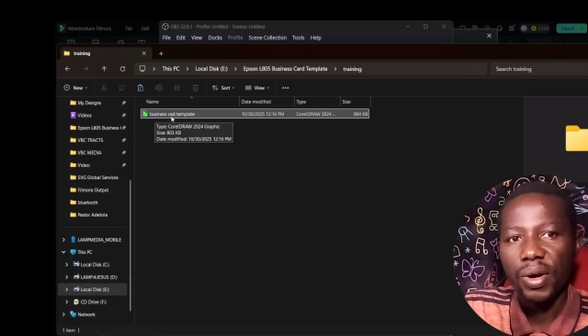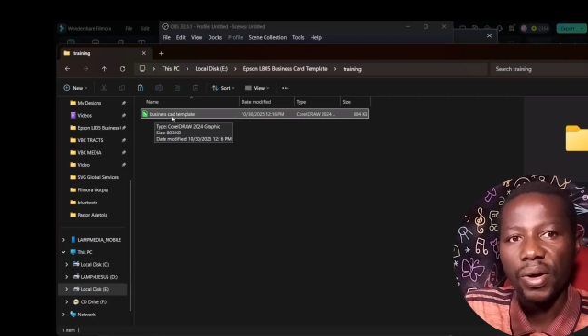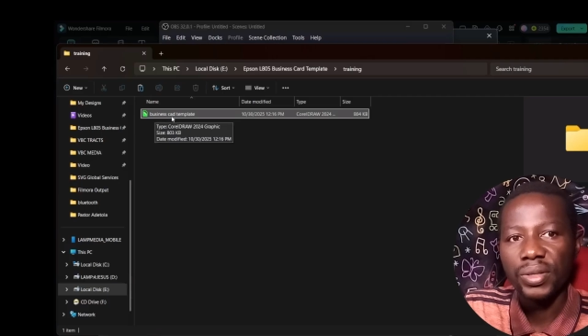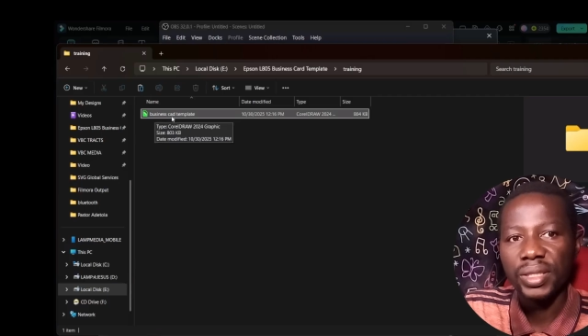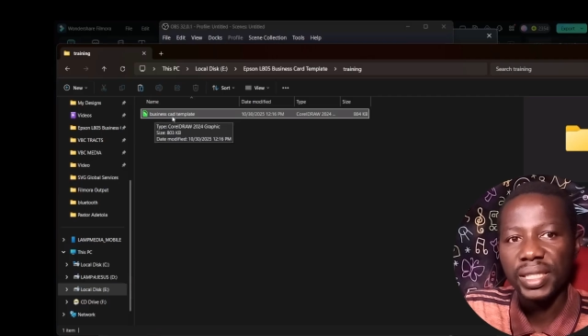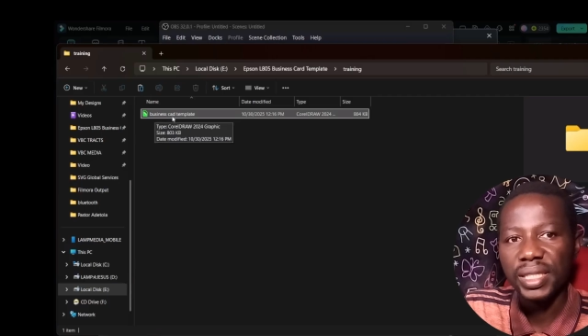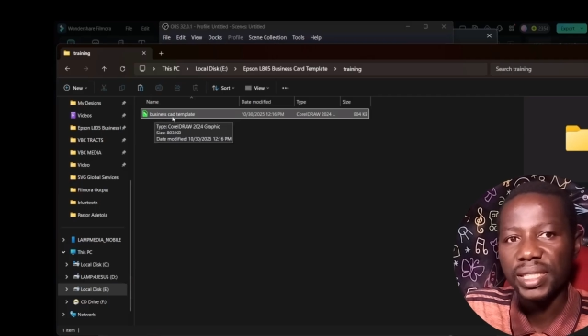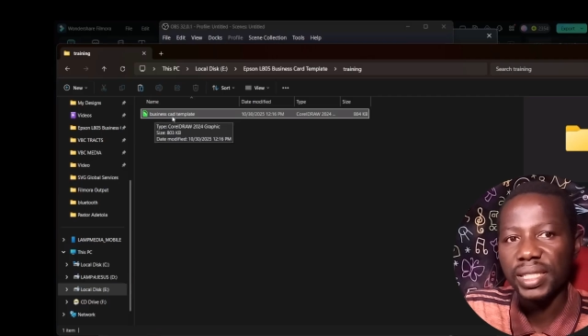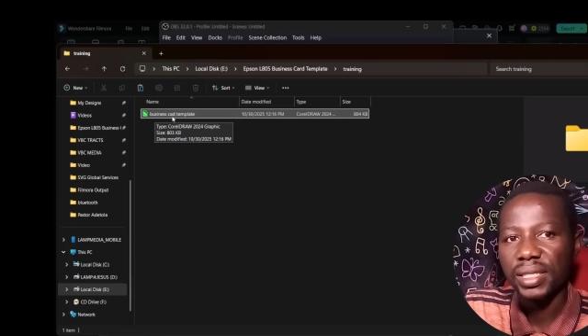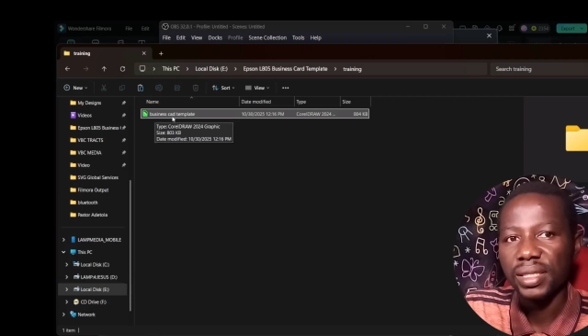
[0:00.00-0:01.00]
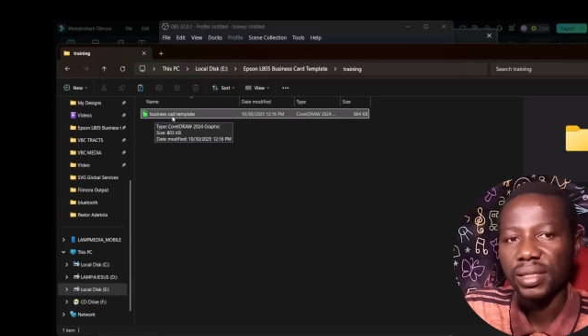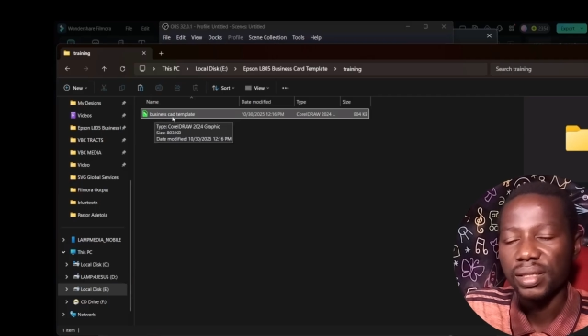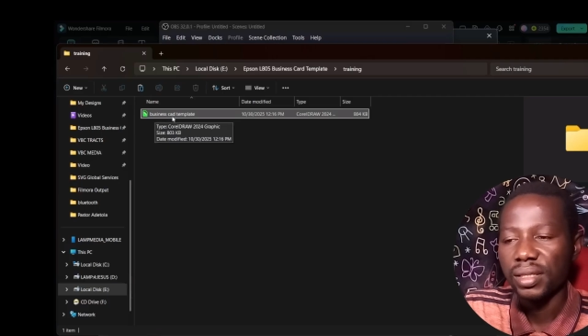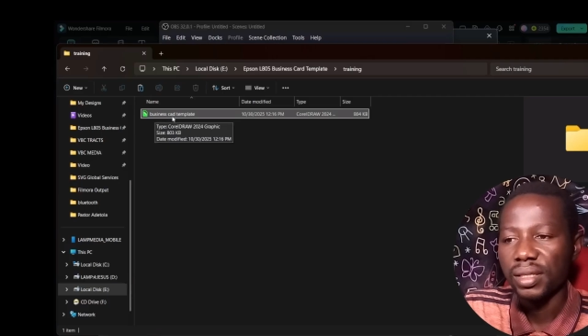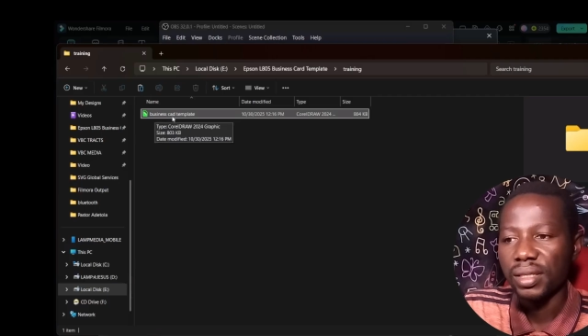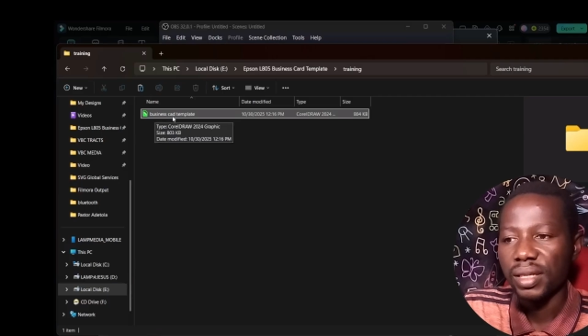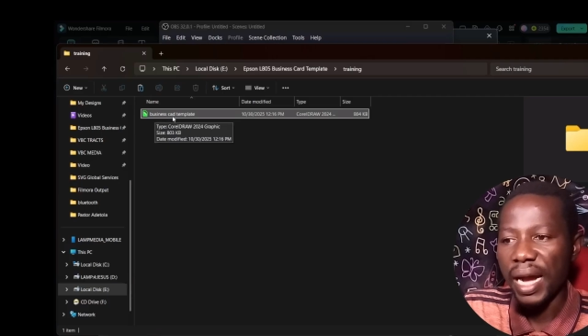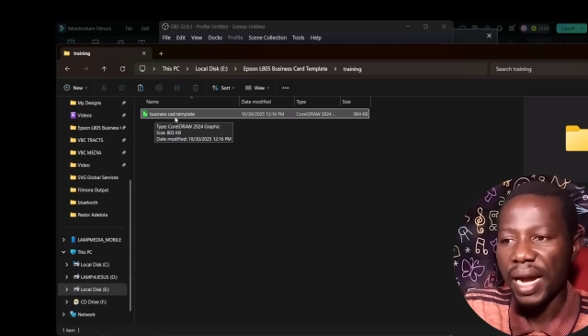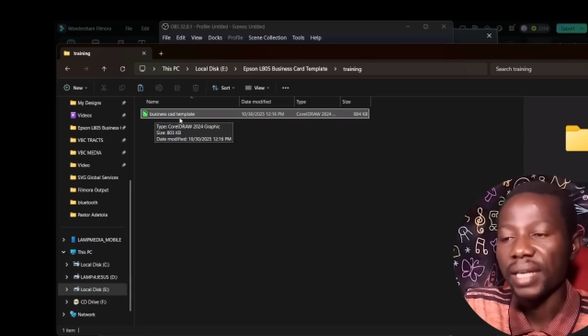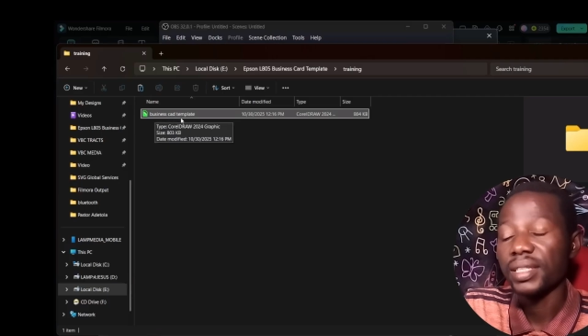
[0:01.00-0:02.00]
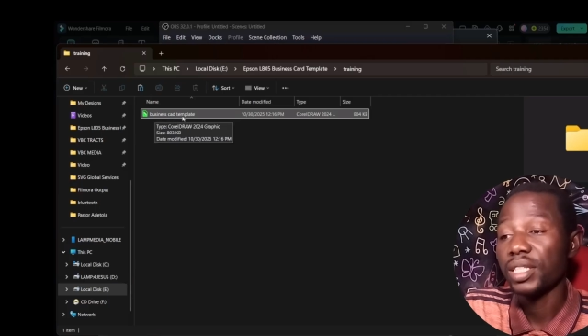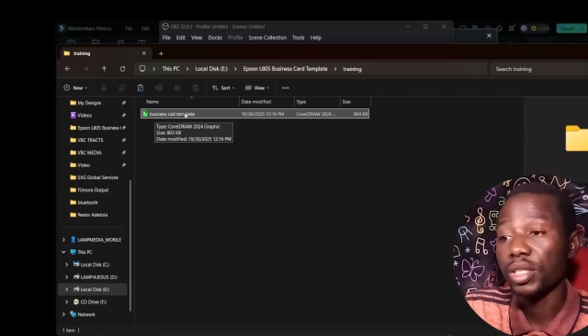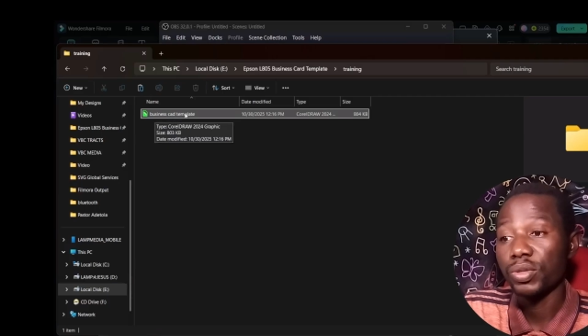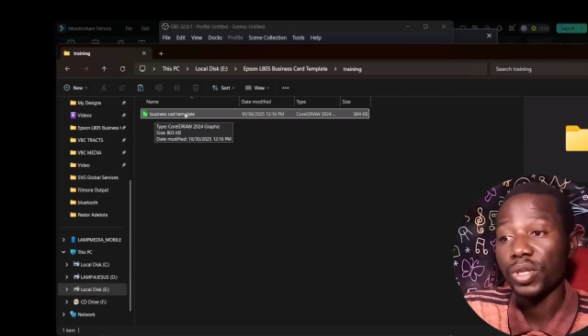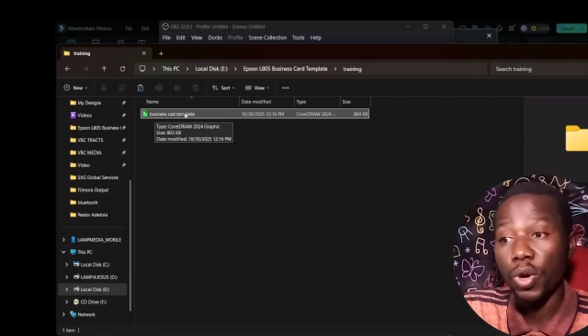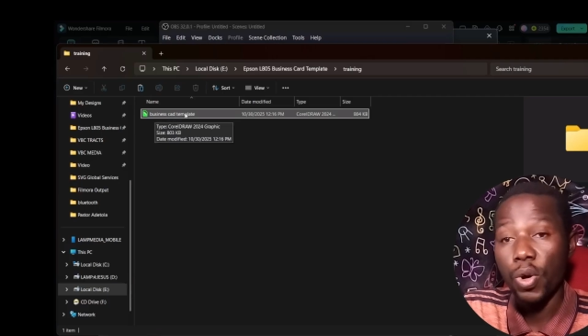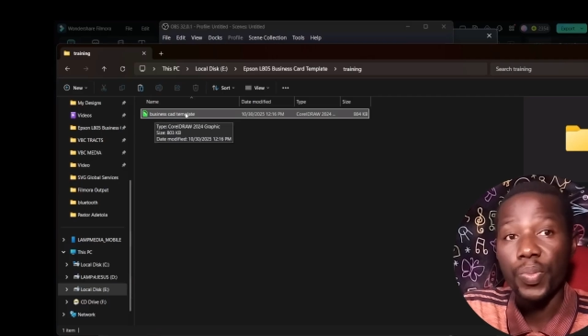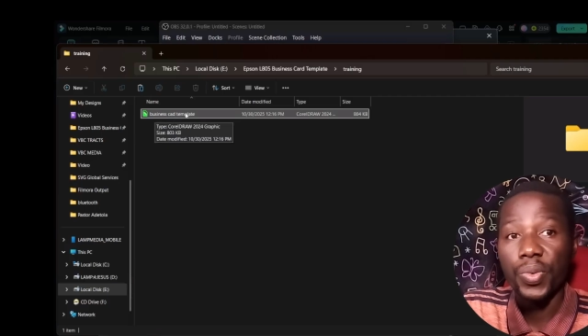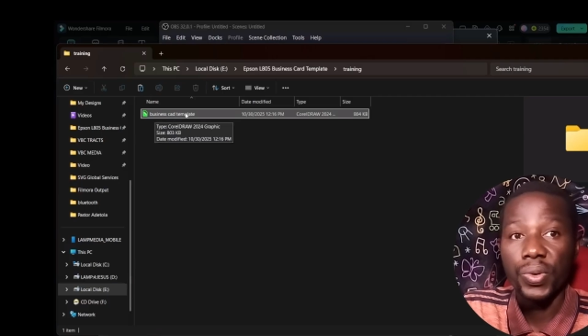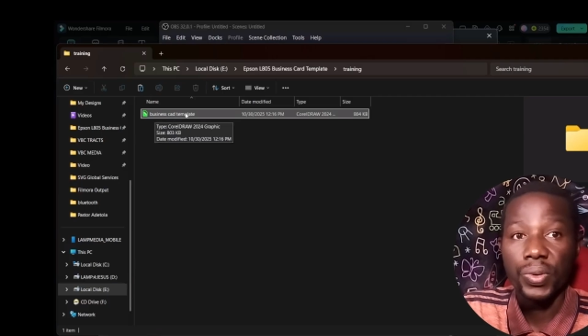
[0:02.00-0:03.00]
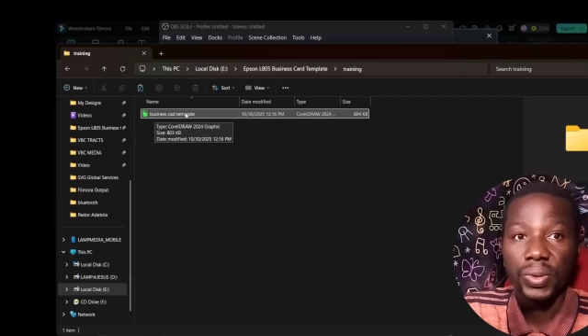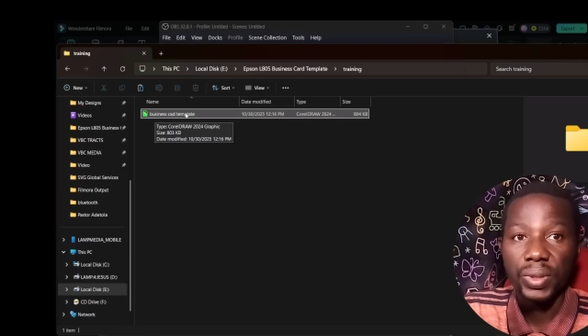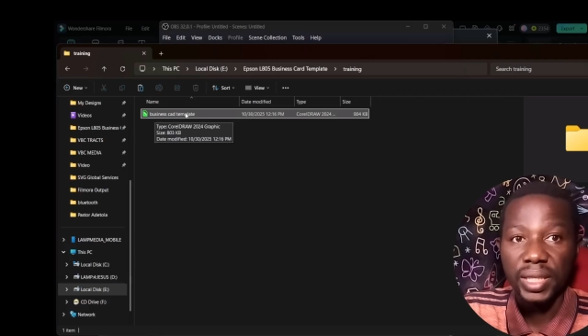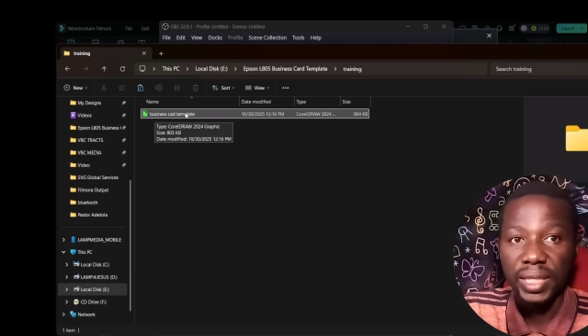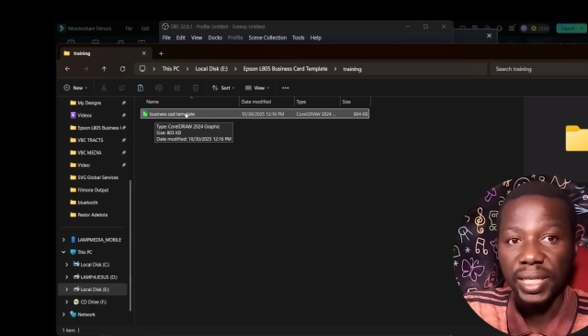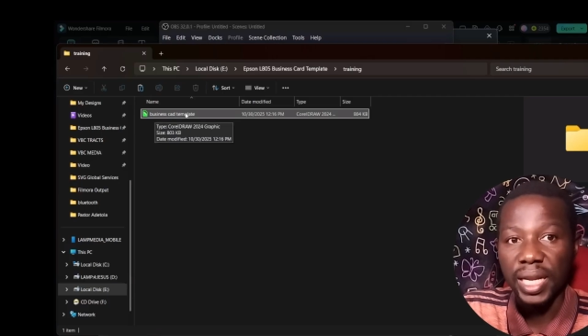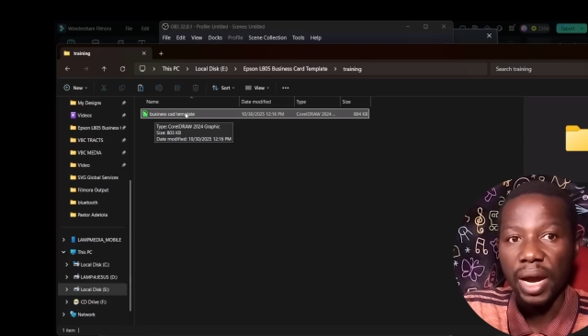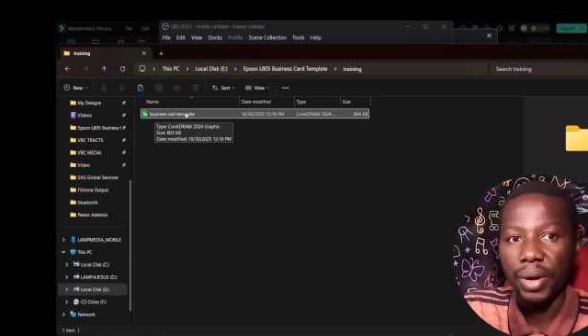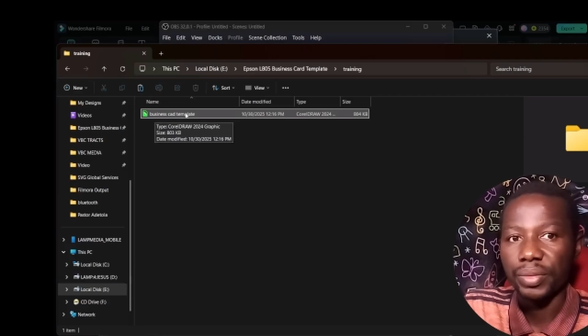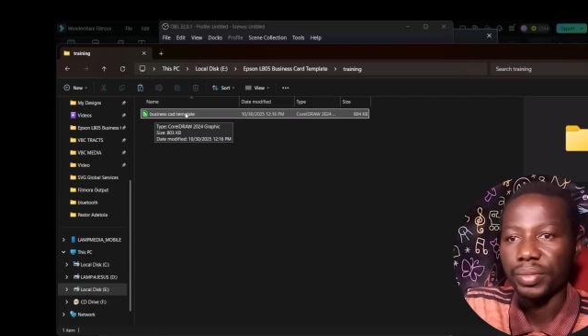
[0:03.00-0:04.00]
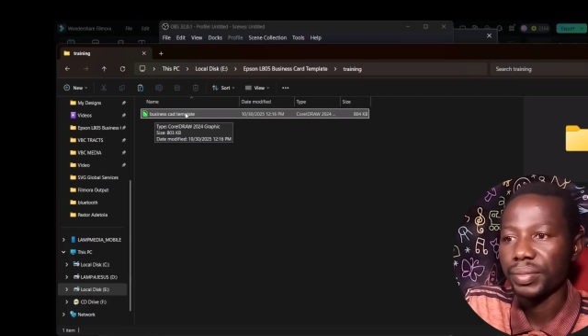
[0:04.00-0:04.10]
on it and it will open now.